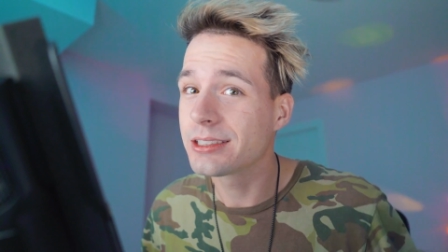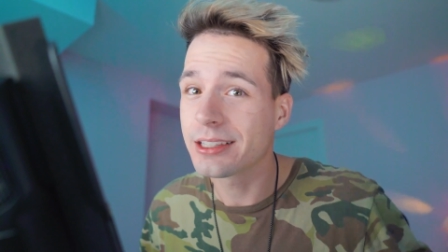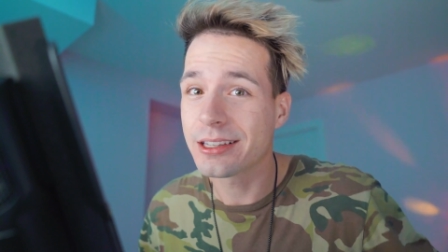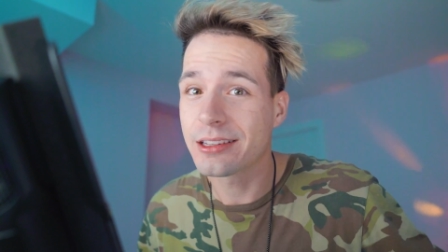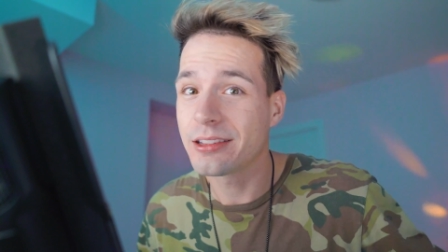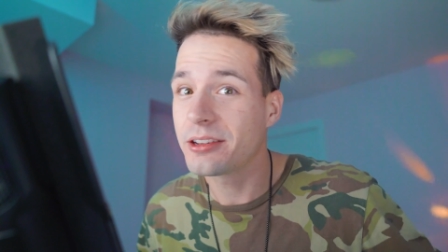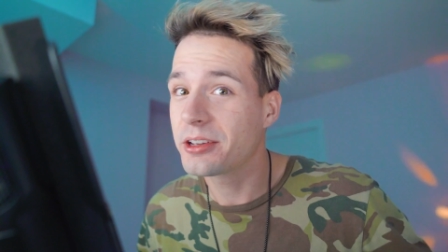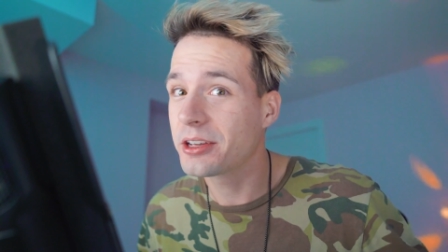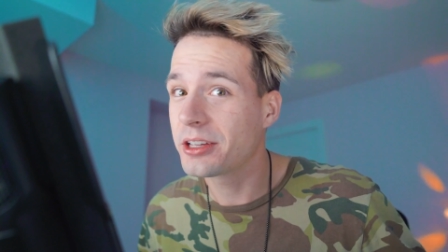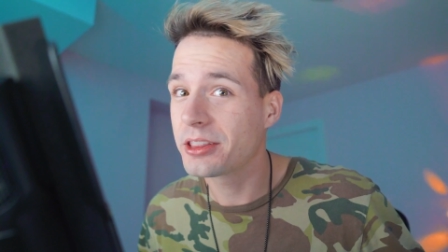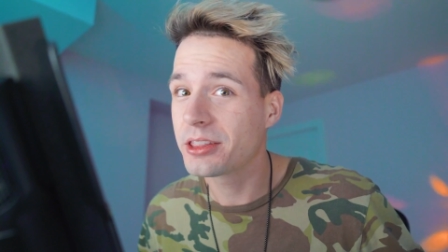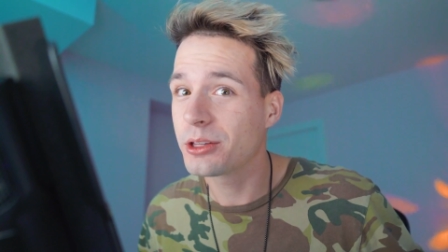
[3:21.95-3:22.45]
Like,
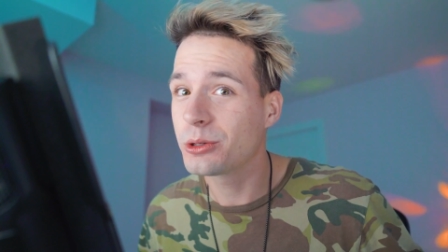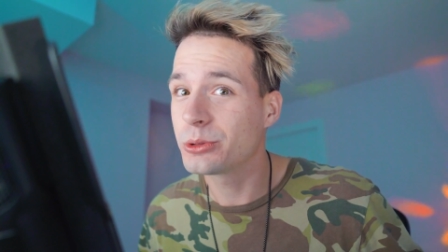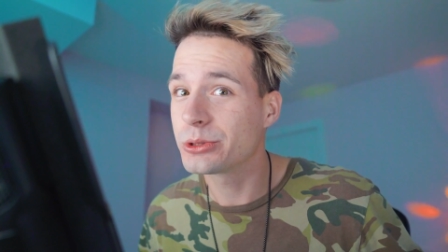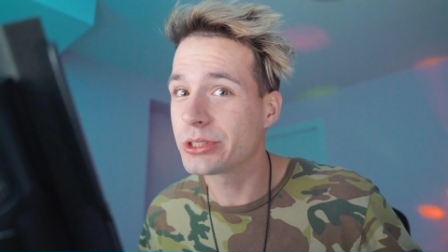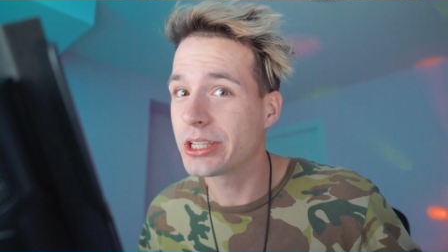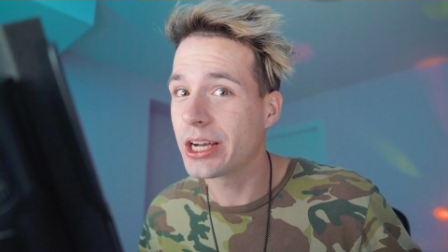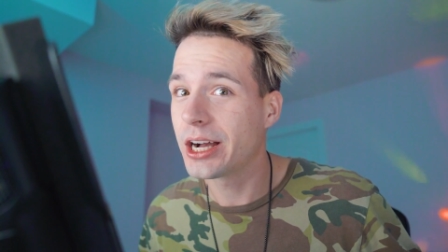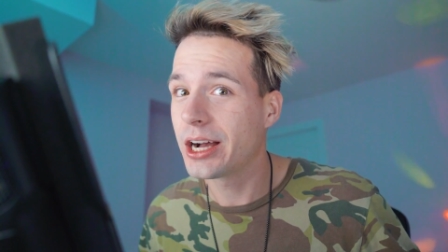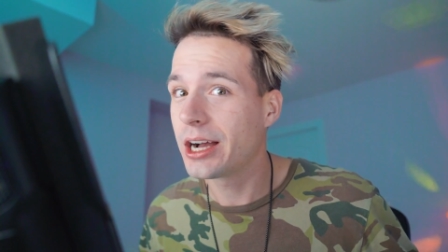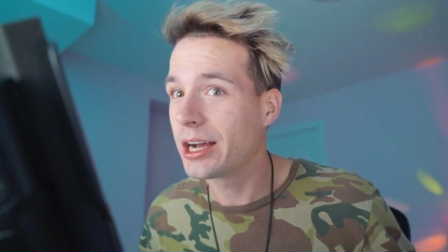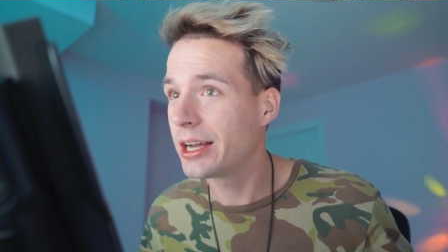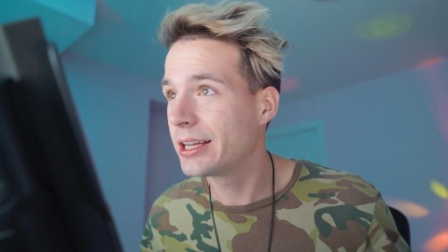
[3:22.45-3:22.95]
look at those
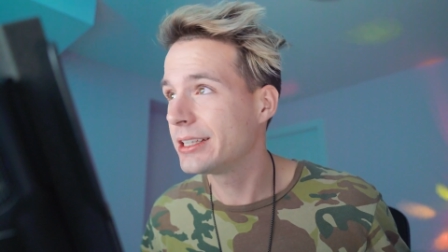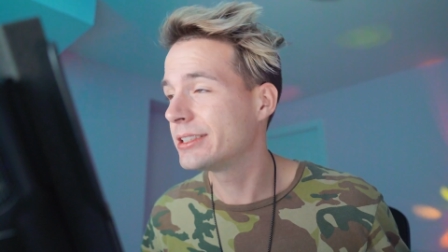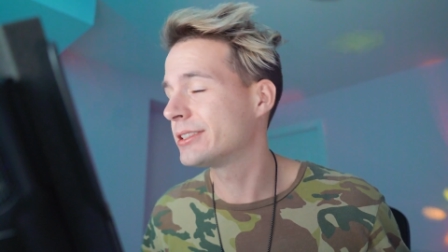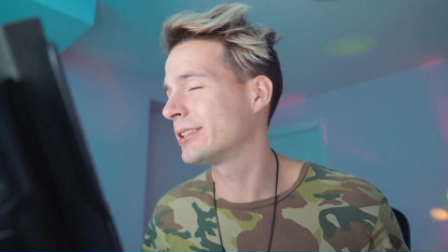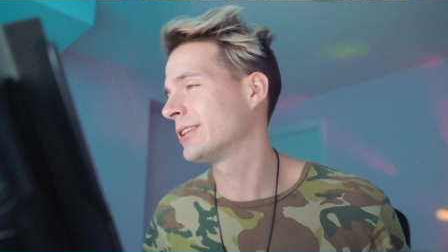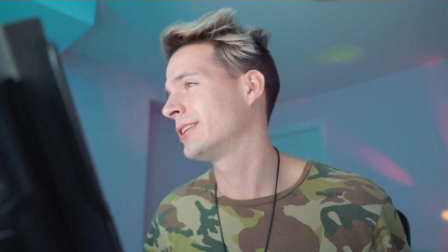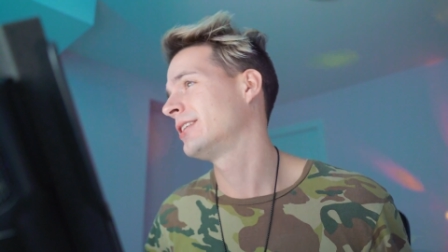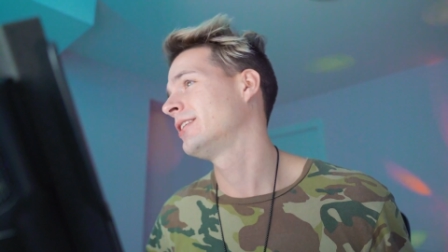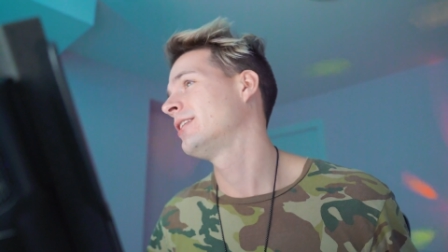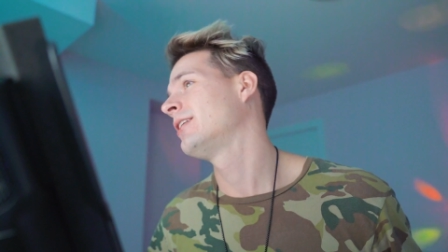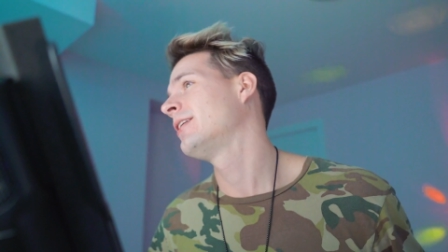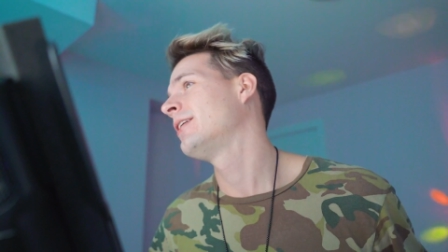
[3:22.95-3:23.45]
eyes.
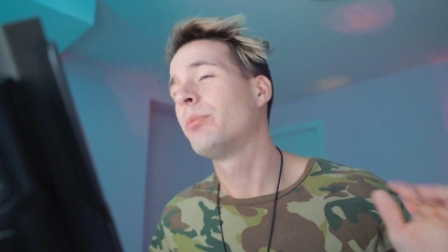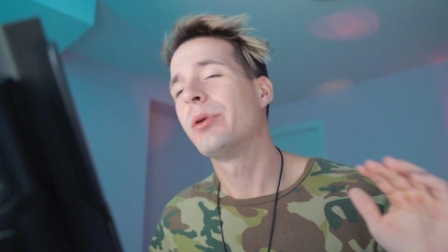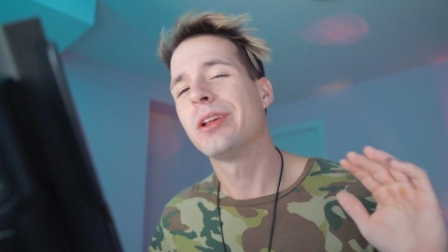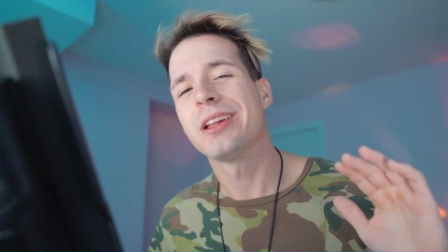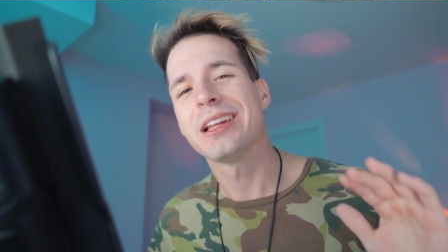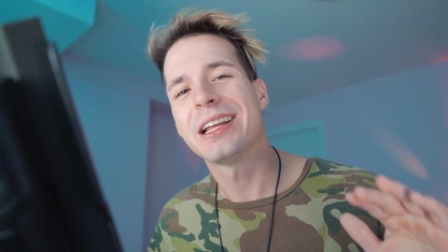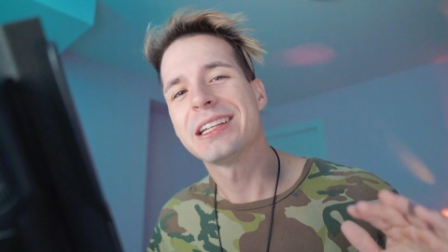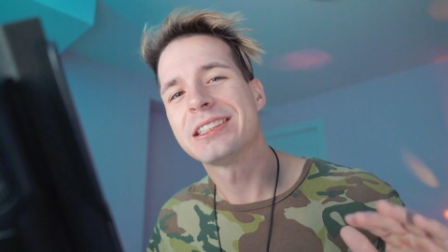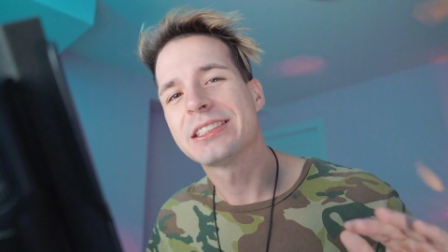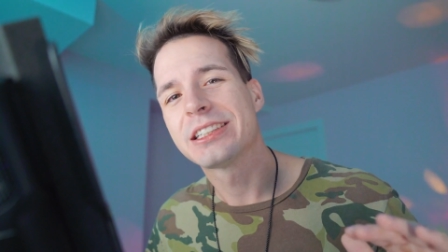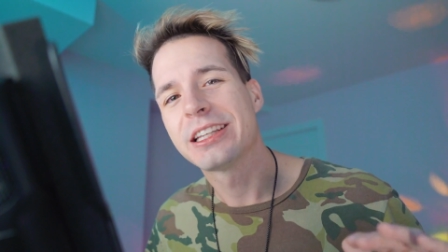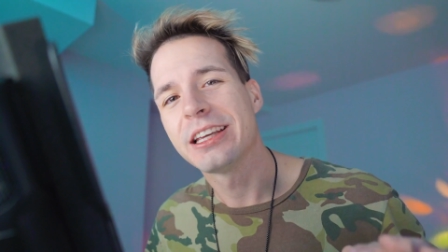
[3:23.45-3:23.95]
But
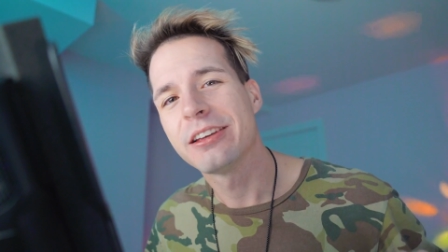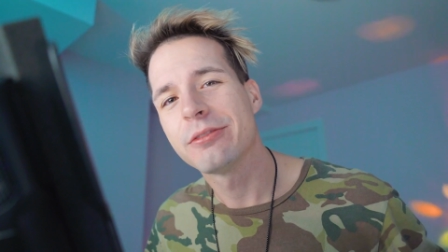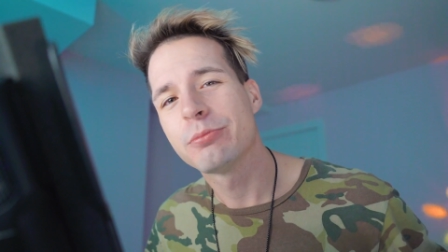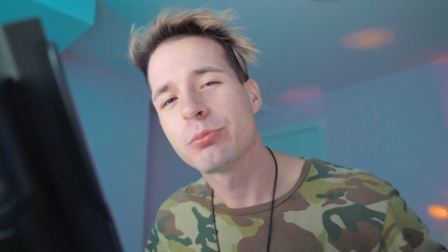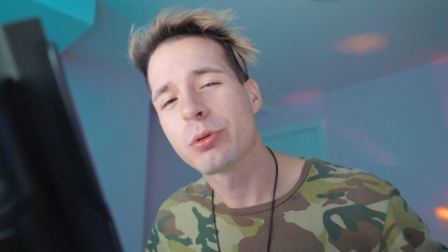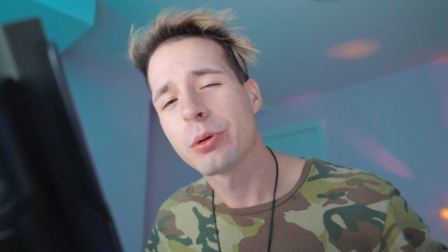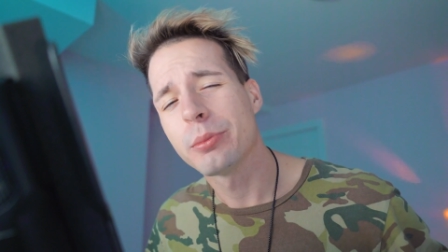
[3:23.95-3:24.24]
let's give